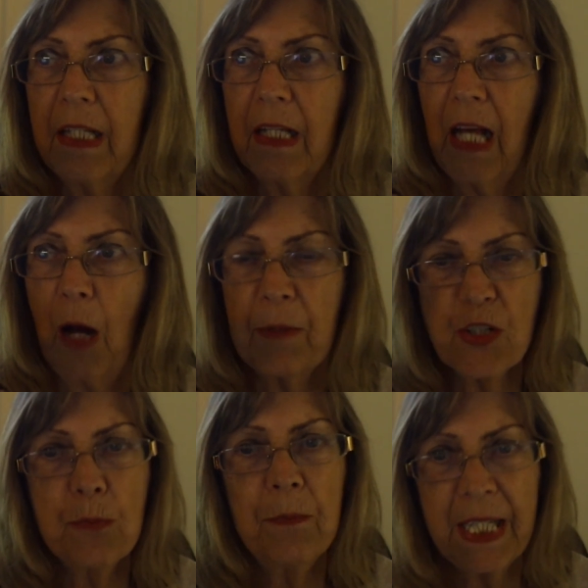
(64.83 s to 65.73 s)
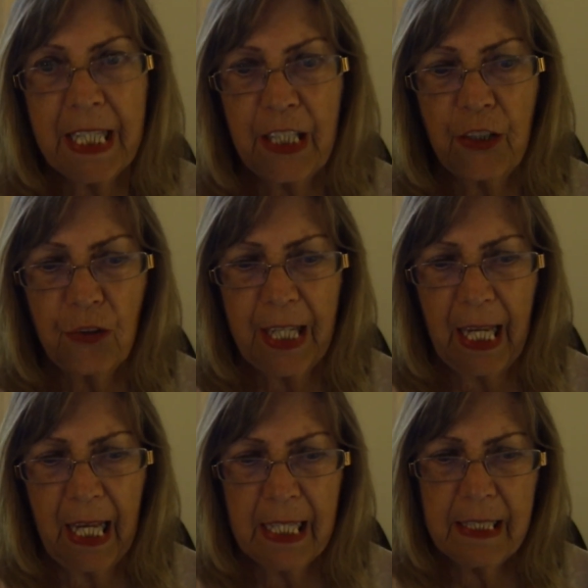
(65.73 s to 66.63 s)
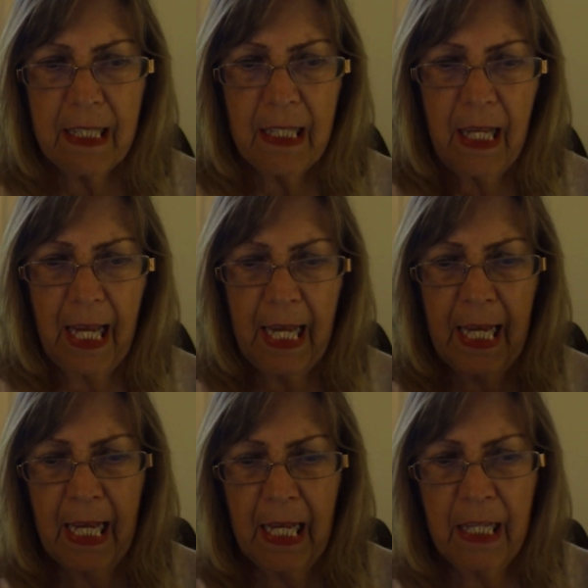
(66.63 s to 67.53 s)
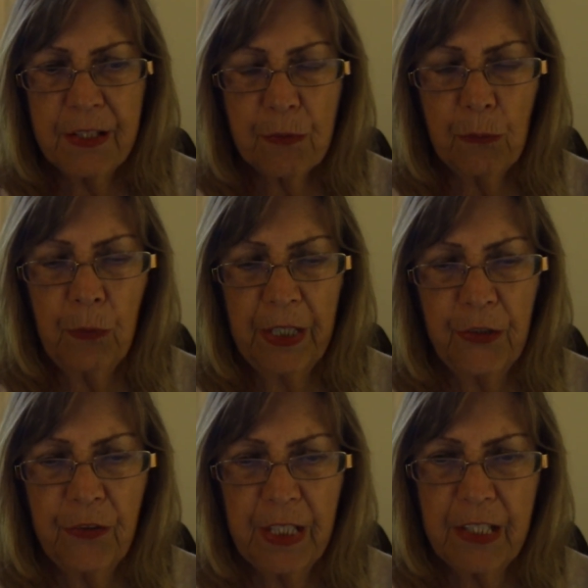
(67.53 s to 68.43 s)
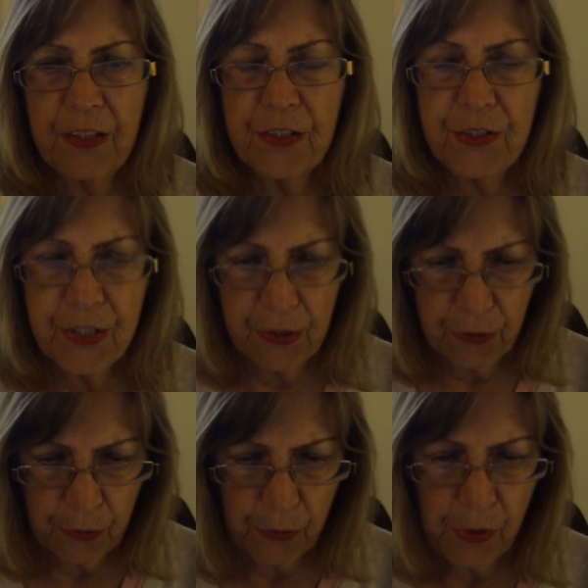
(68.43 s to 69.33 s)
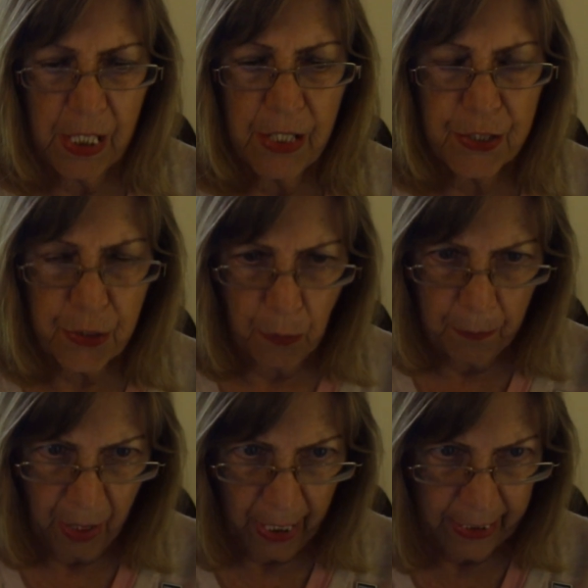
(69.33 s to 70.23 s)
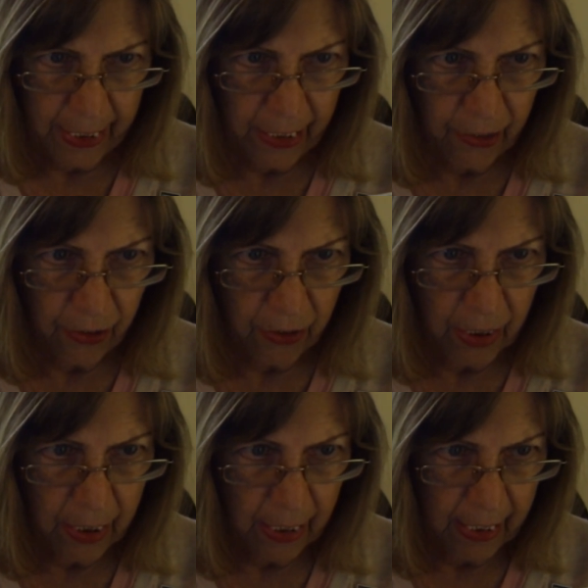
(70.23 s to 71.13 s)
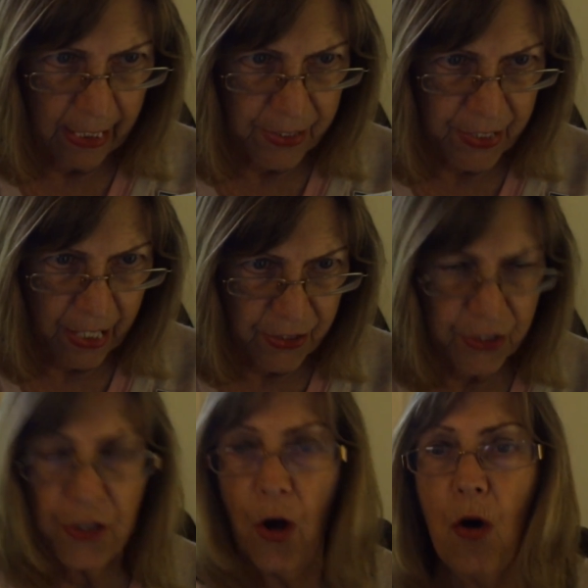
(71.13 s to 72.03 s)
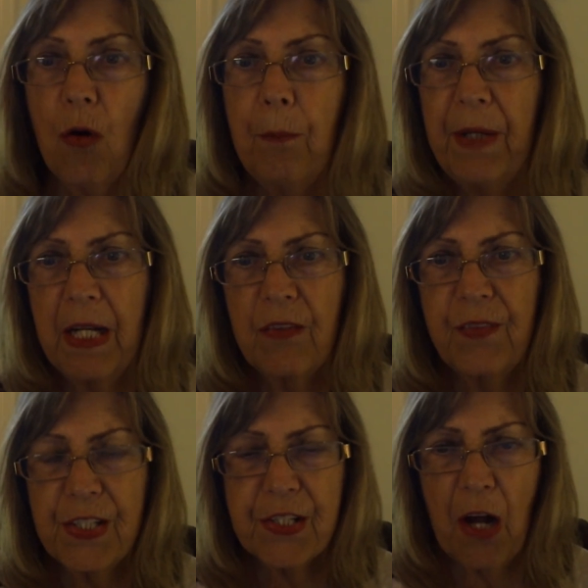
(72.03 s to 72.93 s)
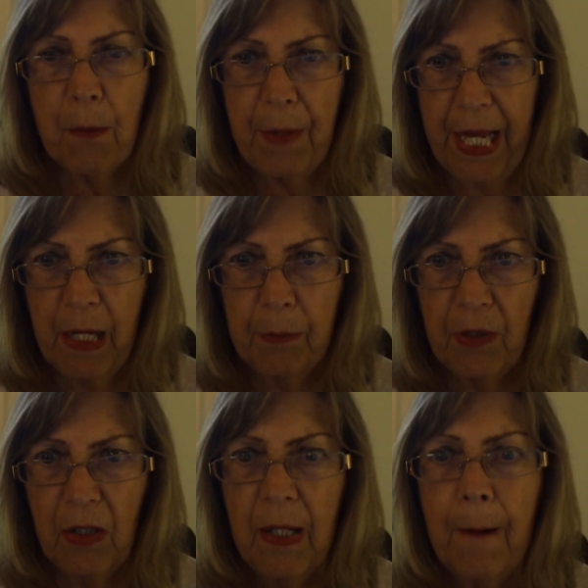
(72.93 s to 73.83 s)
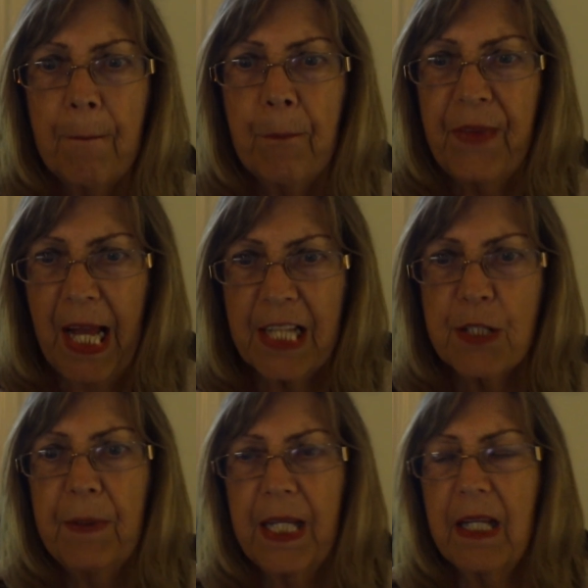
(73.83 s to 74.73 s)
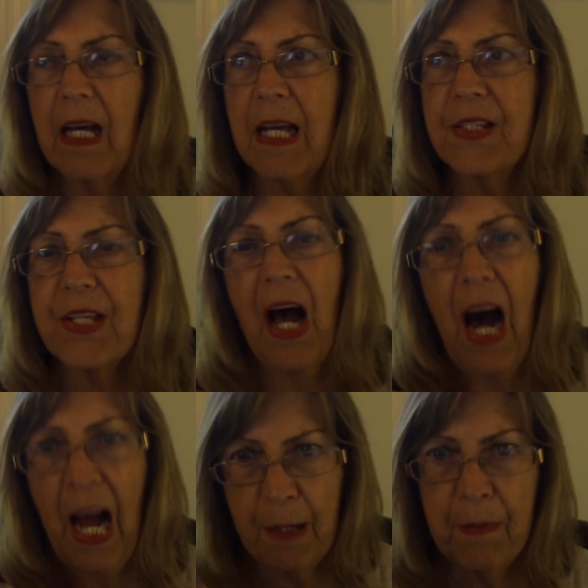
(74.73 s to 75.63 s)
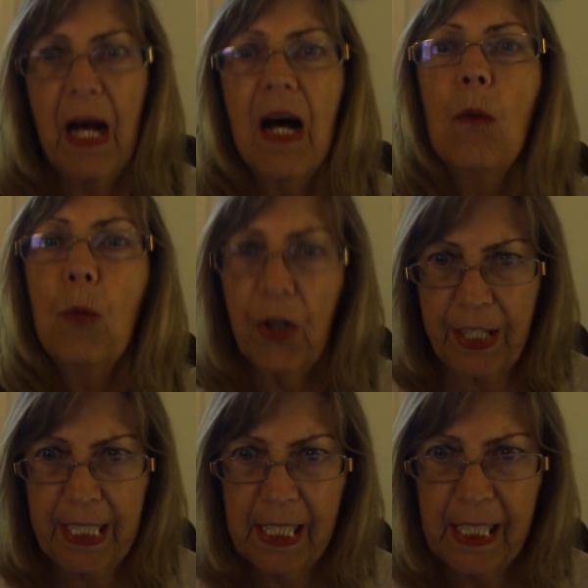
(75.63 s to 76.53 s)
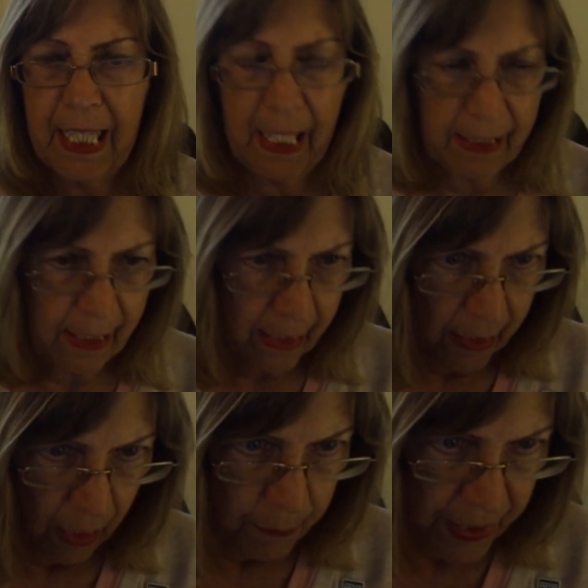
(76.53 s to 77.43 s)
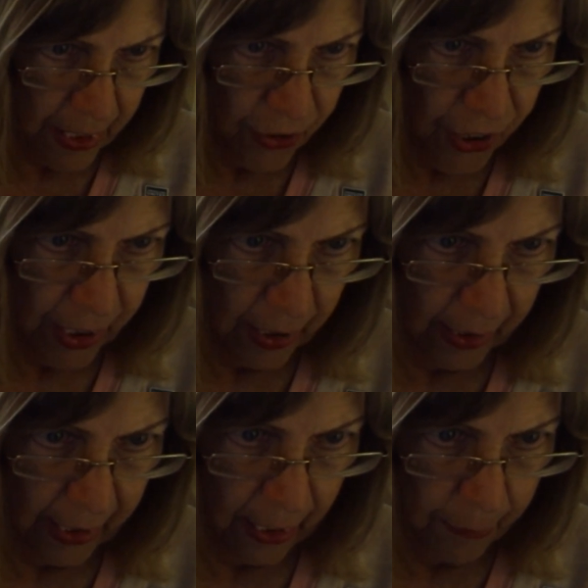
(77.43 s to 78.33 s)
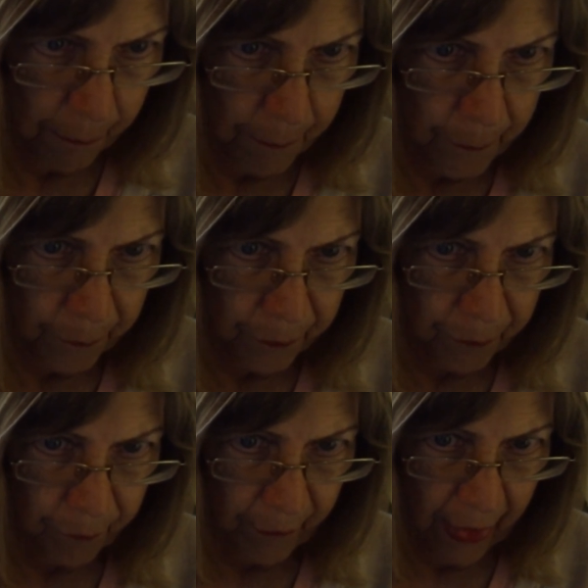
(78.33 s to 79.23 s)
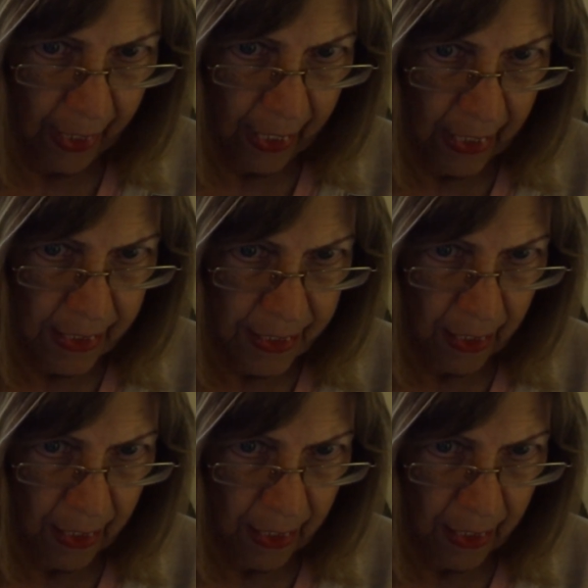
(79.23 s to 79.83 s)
how much money you get and what you need to do. So mine here, it says no benefits are payable. That's because I'm working again. I'm teaching again. And